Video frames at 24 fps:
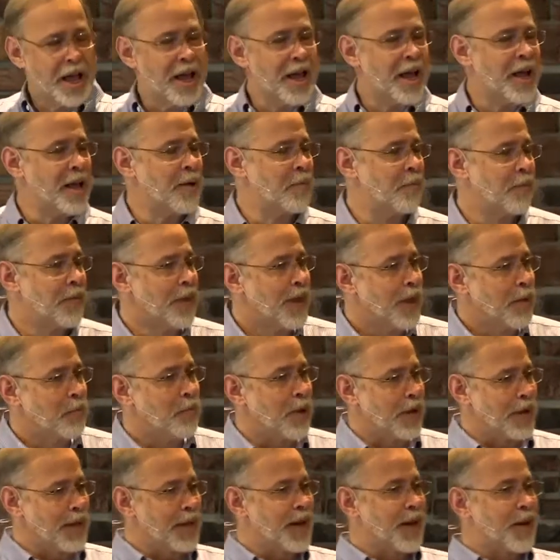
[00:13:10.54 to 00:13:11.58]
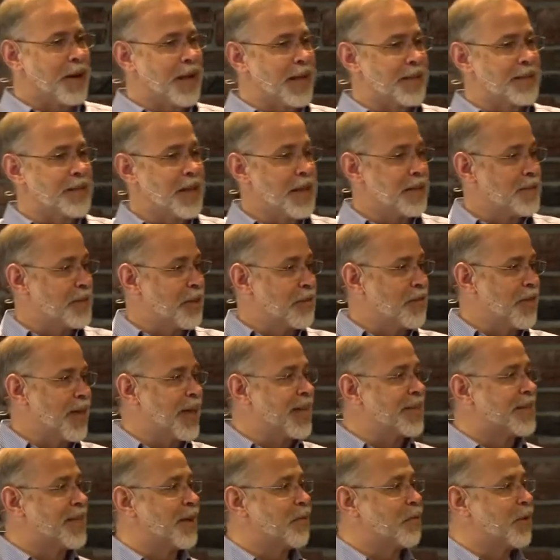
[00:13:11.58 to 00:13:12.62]
um, but, you know, it's, it's, the
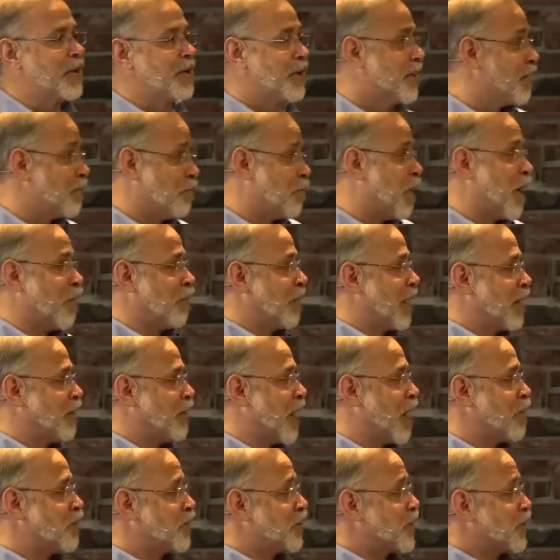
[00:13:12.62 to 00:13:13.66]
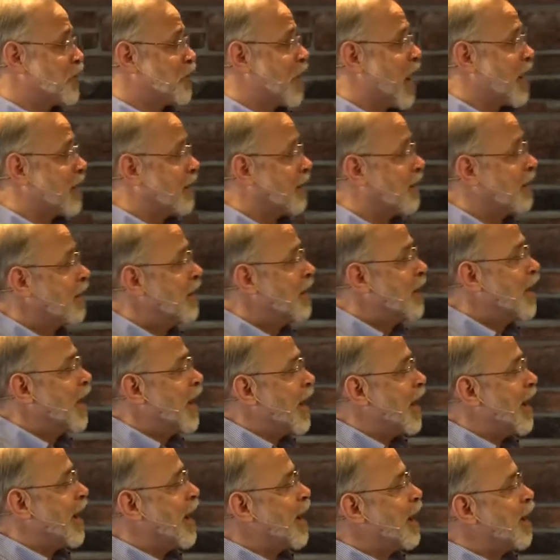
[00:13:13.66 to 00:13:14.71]
things that we, pardon me, I, I was distracted.
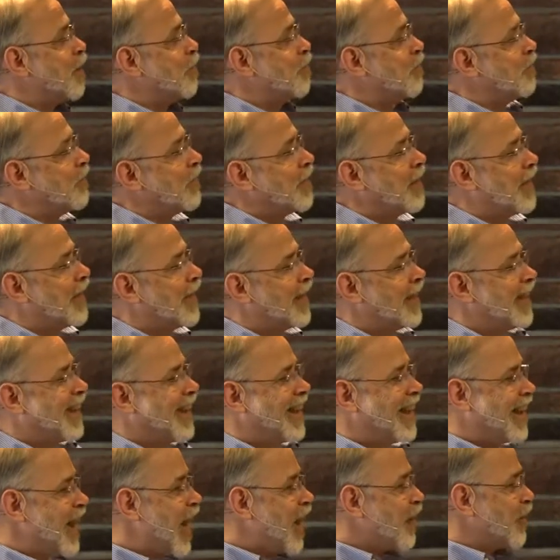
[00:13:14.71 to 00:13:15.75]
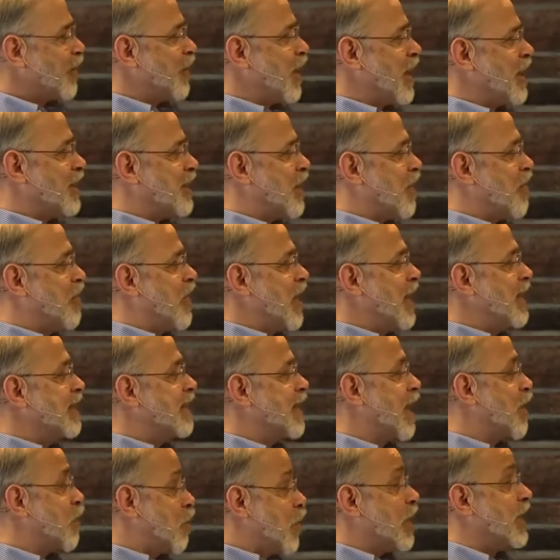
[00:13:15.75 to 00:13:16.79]
Um, no, it's the things
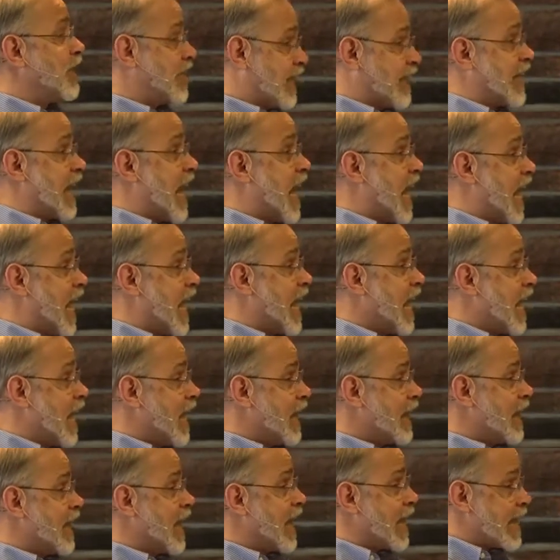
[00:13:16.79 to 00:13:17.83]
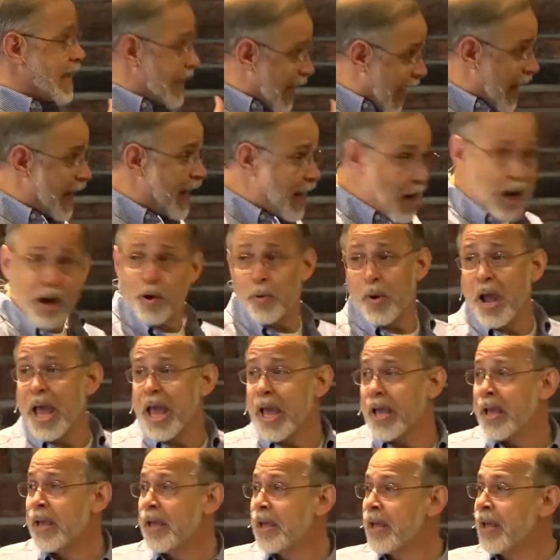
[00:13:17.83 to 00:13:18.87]
that we see that get in our
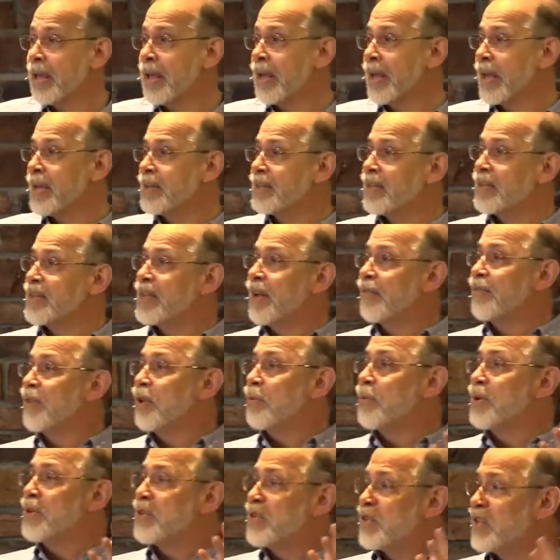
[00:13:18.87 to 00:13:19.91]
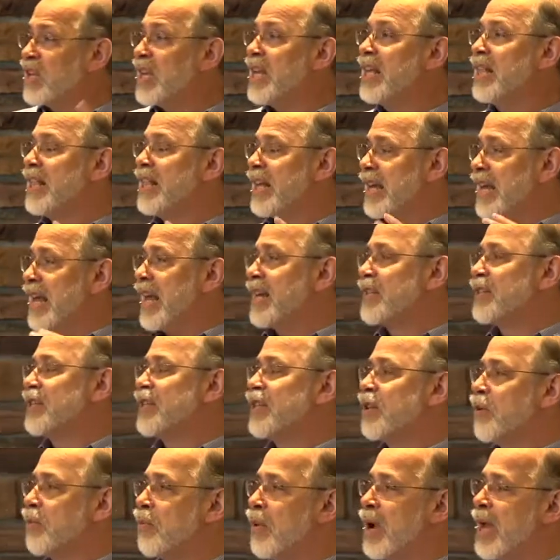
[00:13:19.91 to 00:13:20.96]
way. It's the stuff that we see that gets in
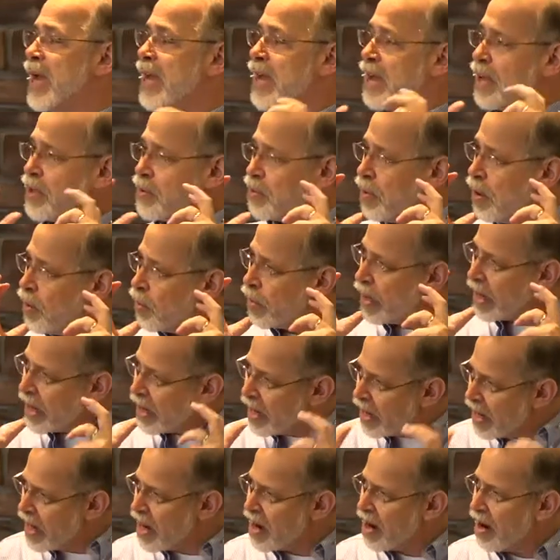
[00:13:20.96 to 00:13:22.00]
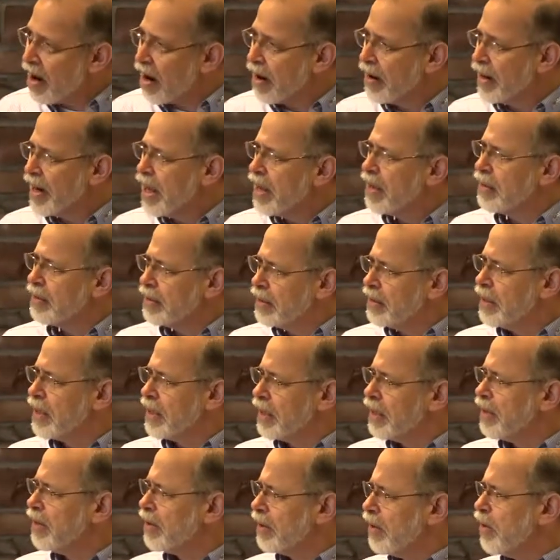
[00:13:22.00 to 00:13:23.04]
the way. It's what we hear. Now, you
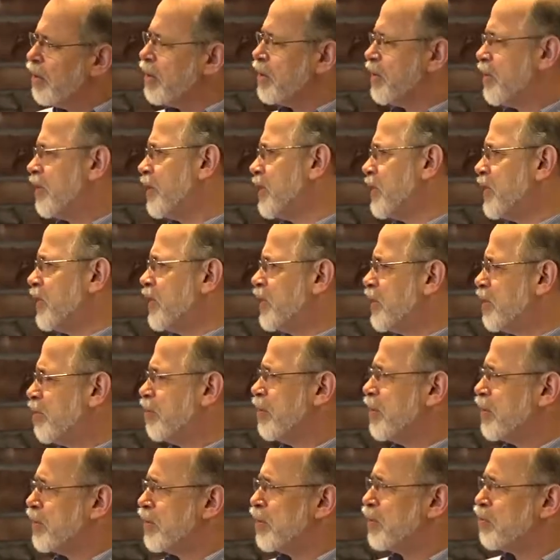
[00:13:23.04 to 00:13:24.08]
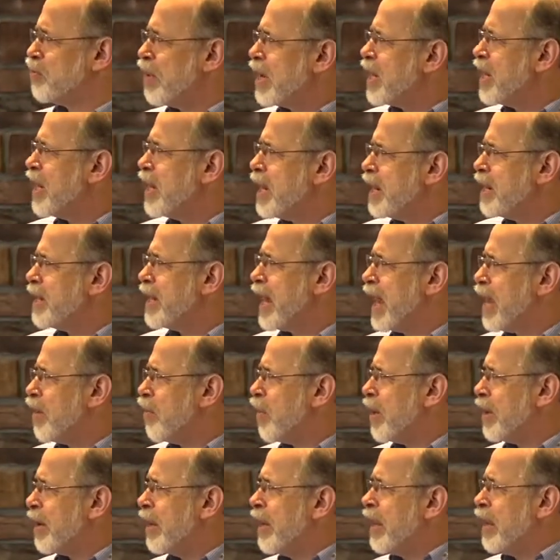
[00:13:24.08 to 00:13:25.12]
know, of course, this is, this is written in a day
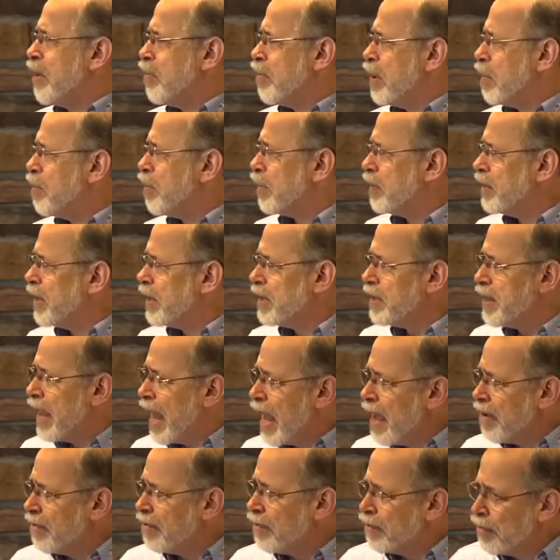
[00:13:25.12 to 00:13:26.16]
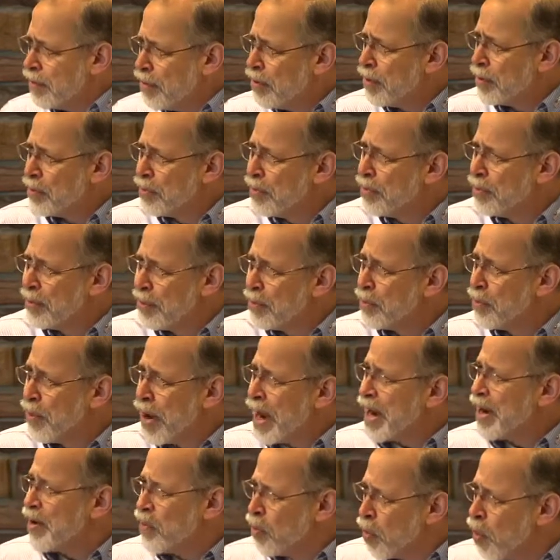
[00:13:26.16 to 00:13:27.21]
when people didn't have the, the
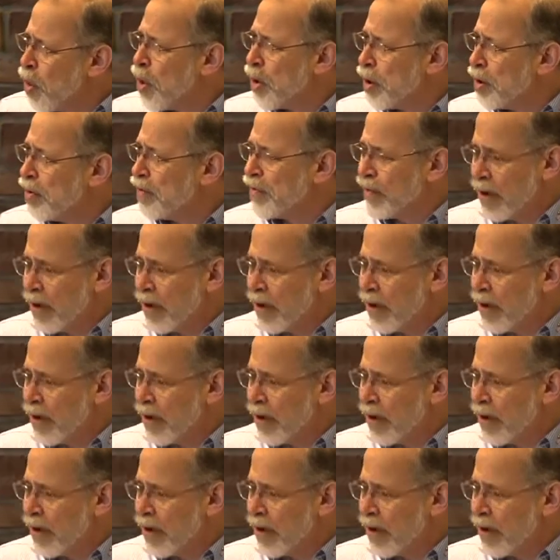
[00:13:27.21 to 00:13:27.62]
written word in